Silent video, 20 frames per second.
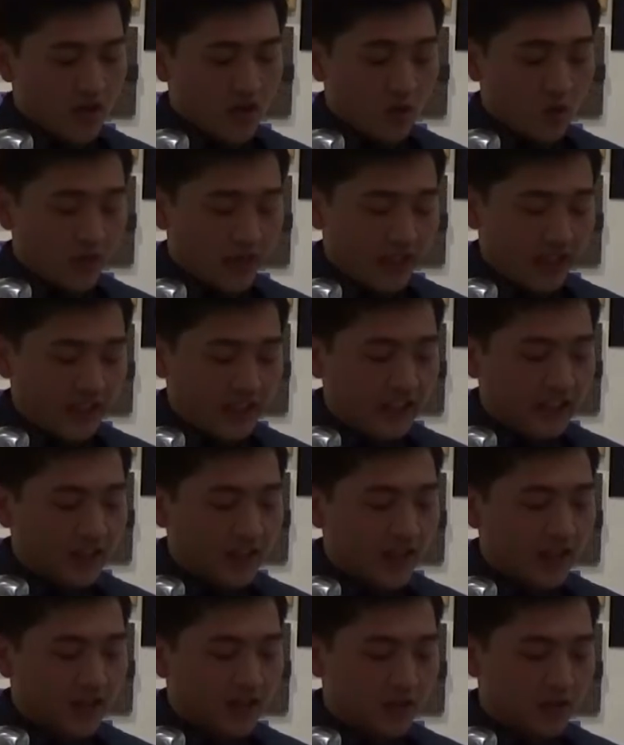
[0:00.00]
When he
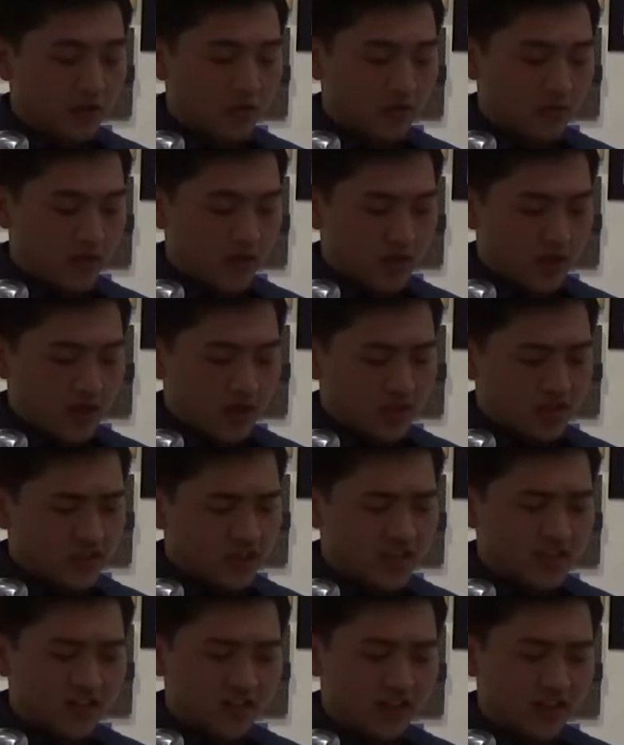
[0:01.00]
let go, she
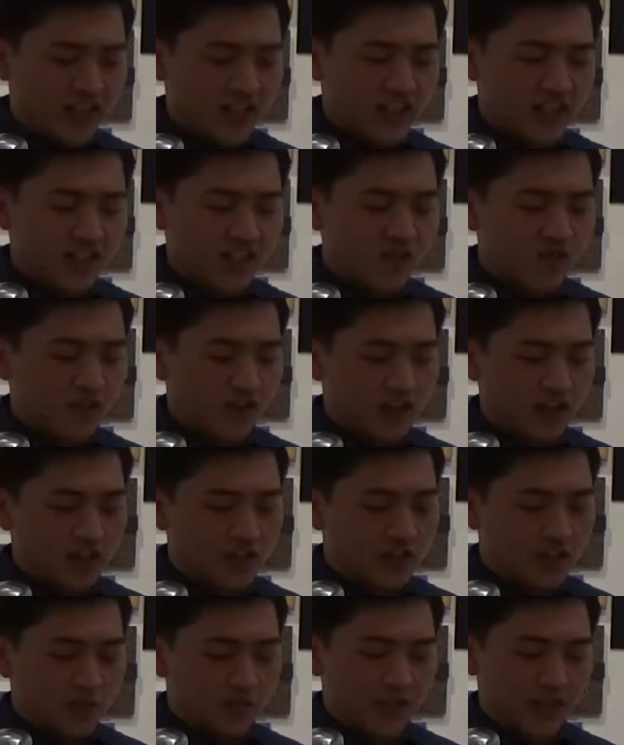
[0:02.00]
saw that his
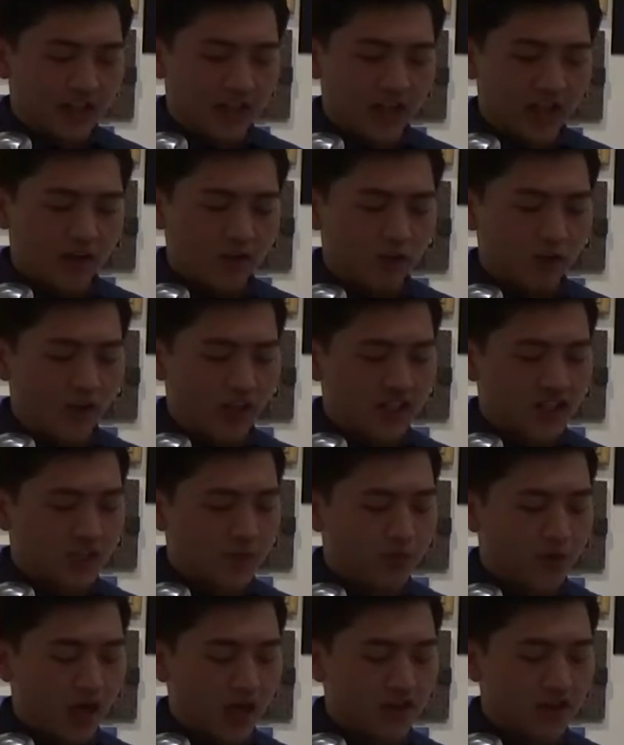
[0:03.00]
fingertips had left red
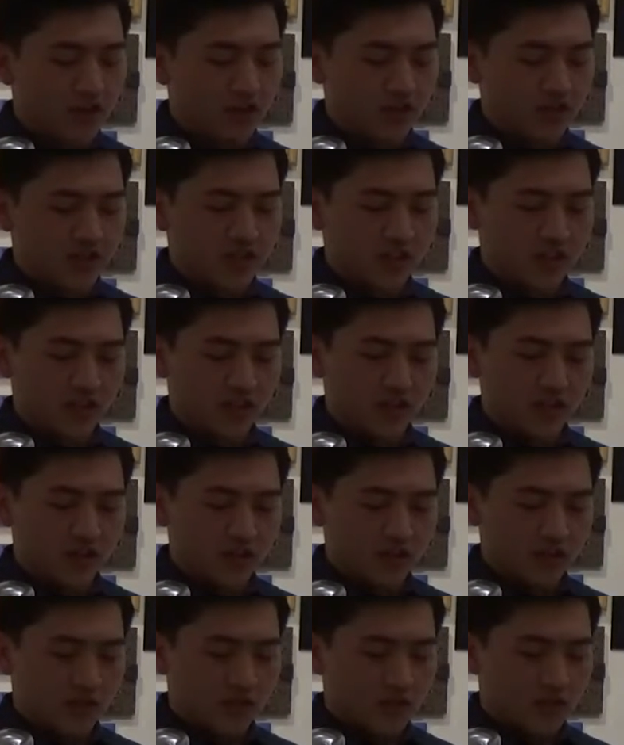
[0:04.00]
spots on her skin.
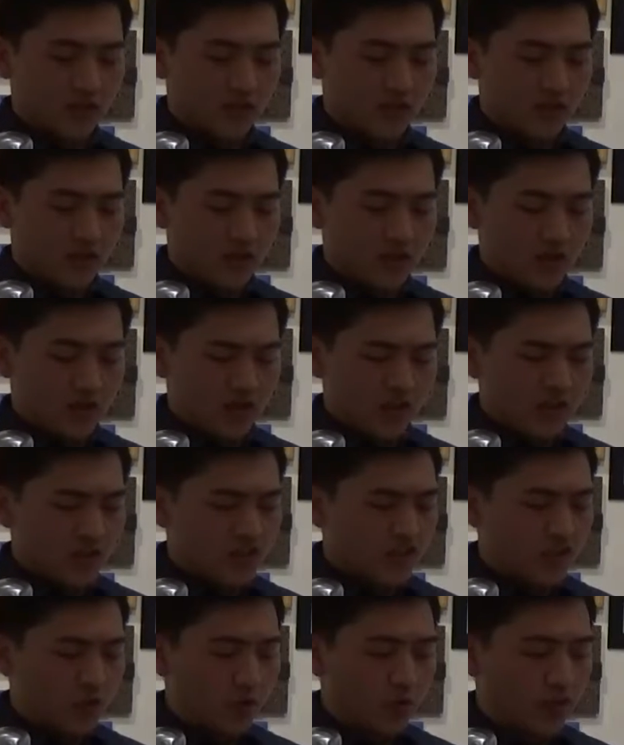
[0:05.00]

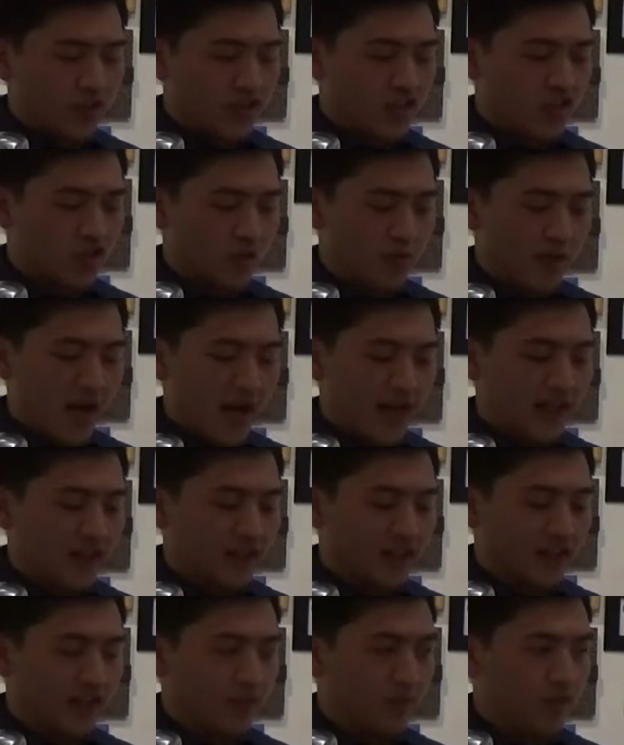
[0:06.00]
She winced
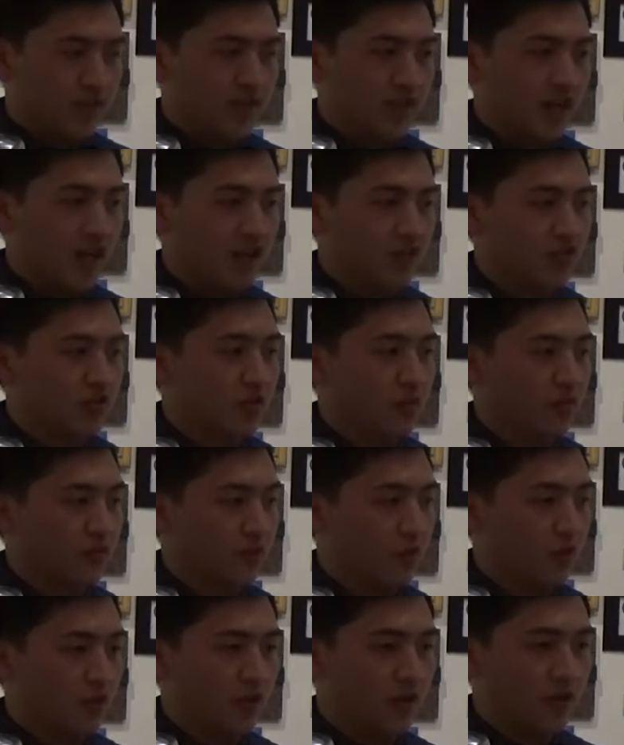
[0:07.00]
dramatically and massaged her
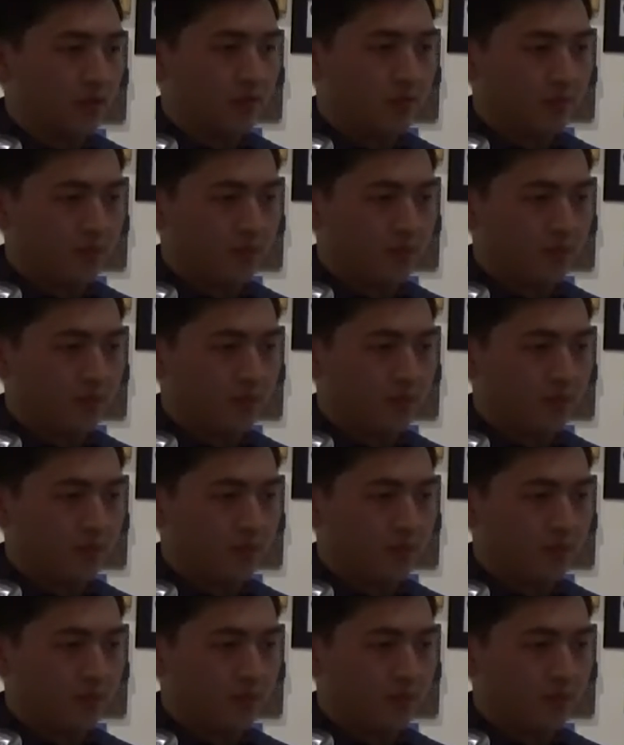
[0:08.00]
forearm.